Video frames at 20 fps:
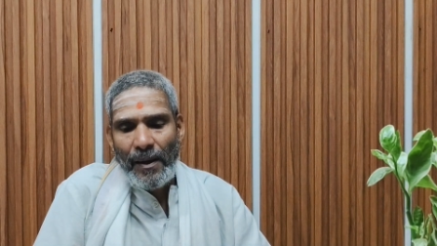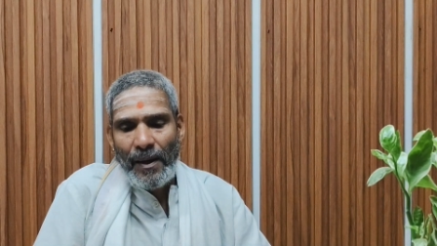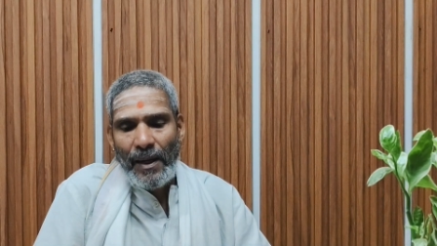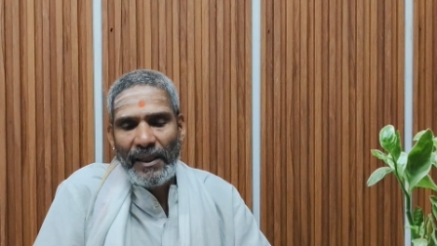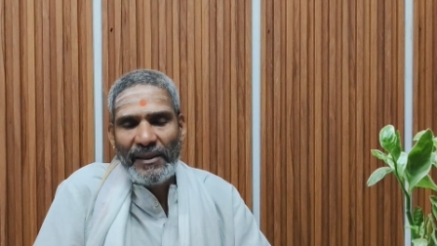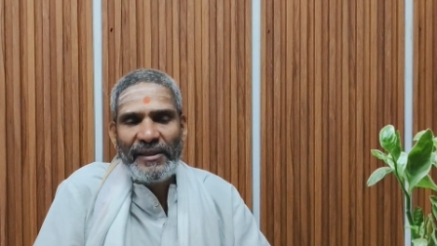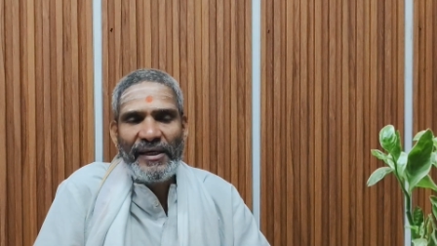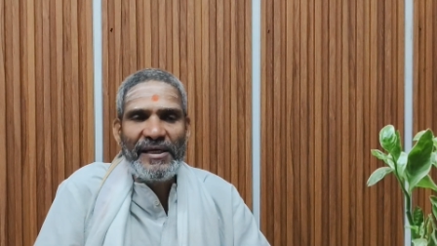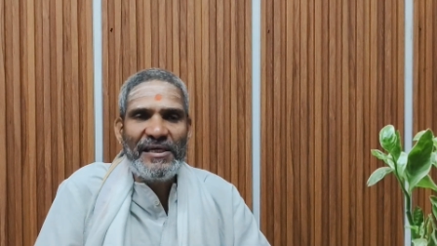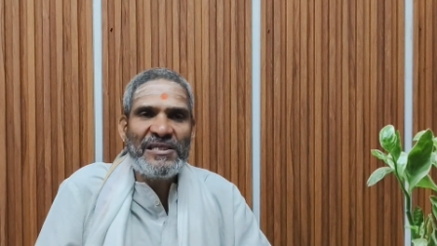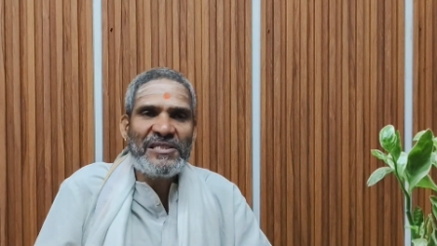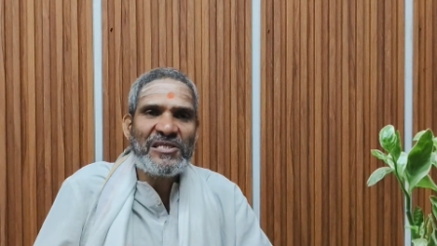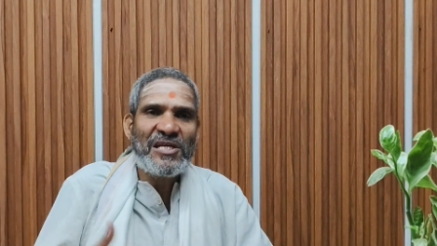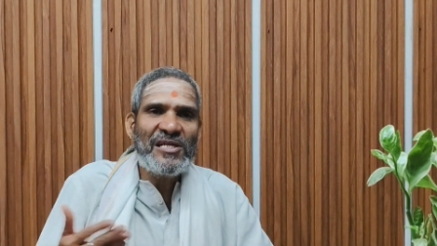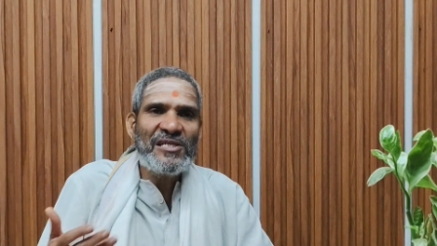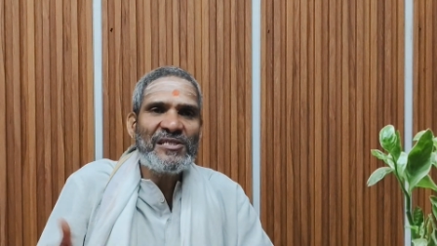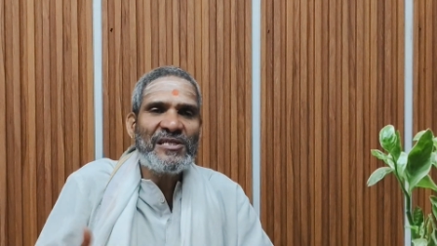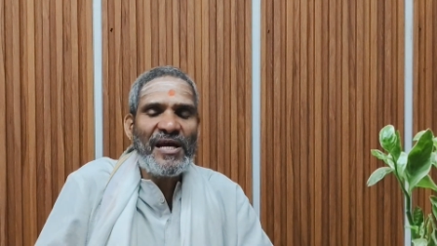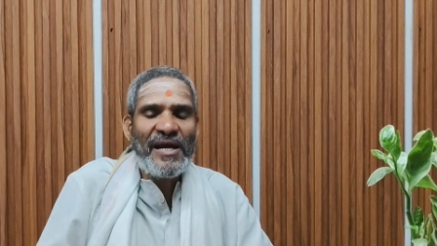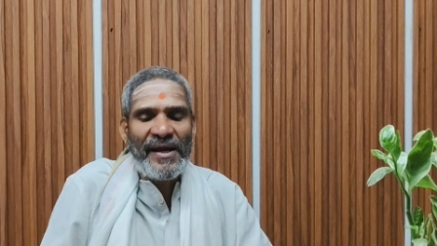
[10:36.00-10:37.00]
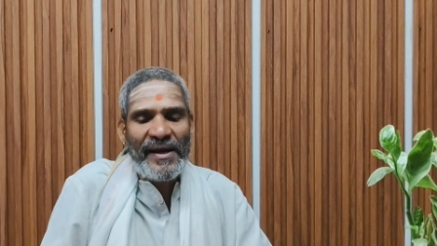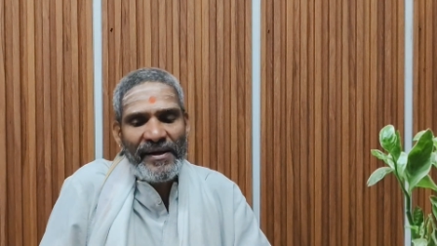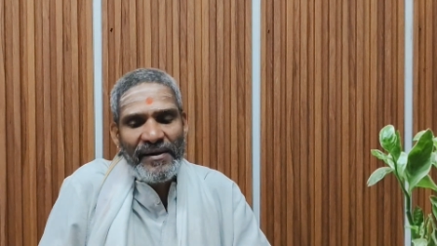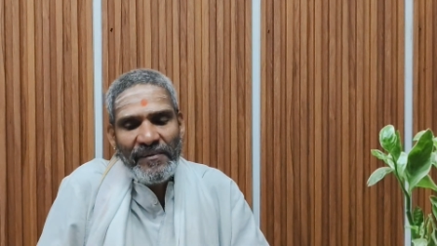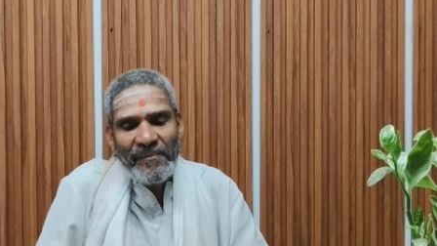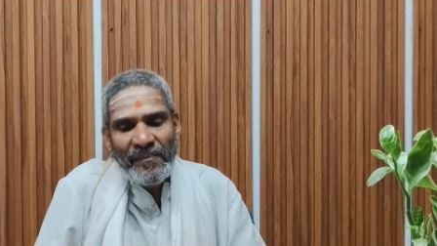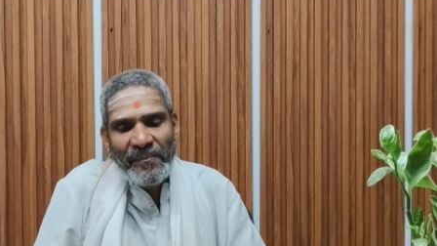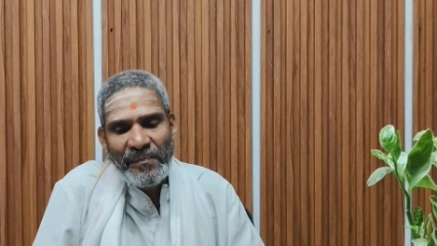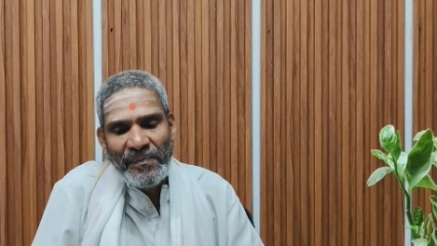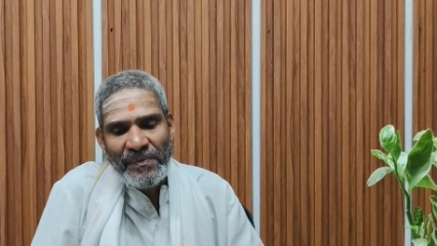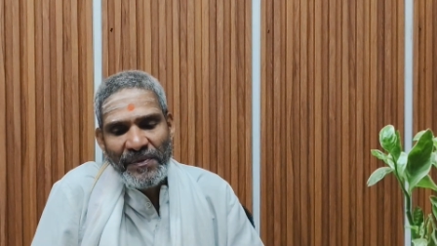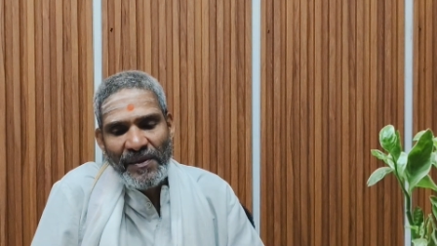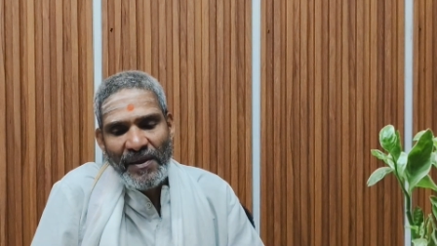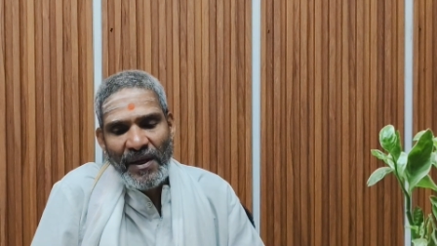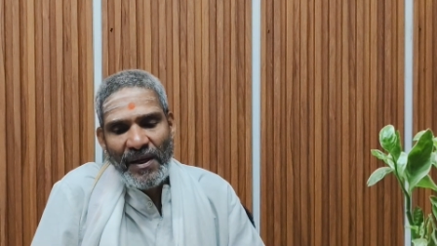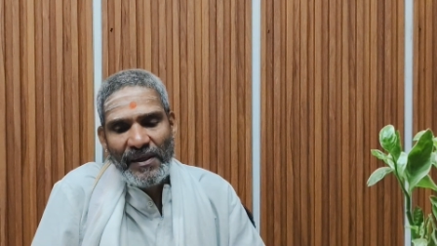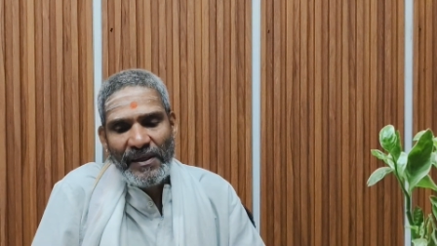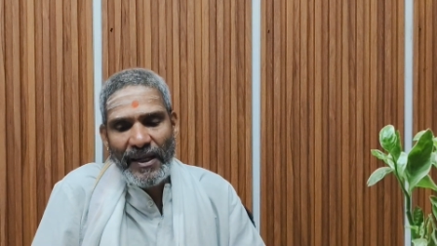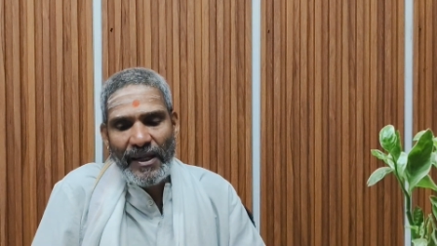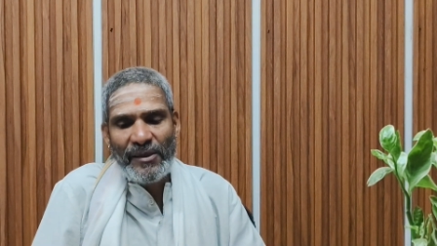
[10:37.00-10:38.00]
On the eastern side,
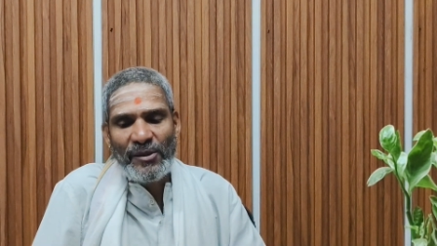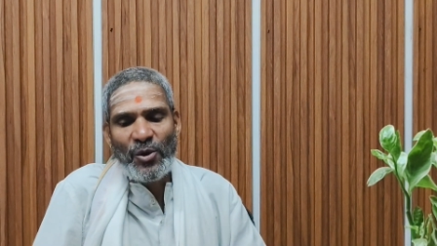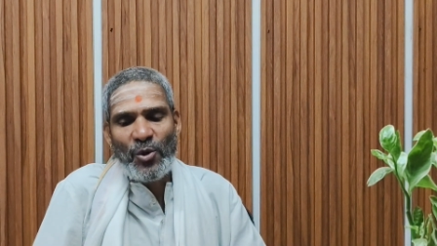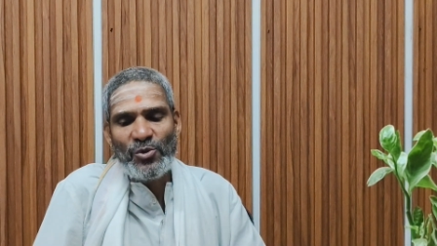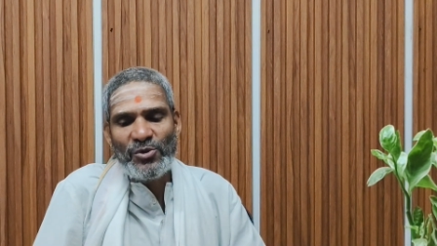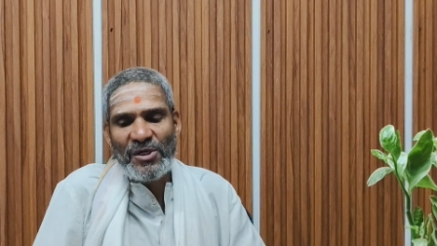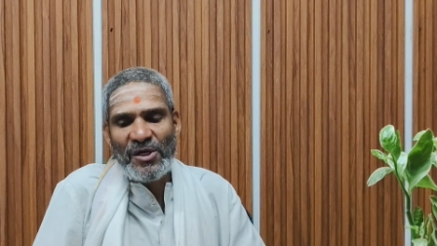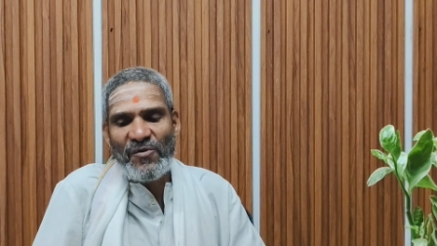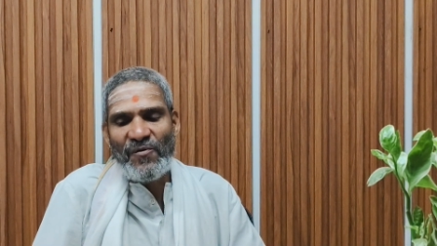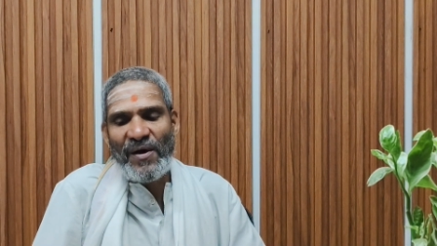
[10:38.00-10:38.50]
10,000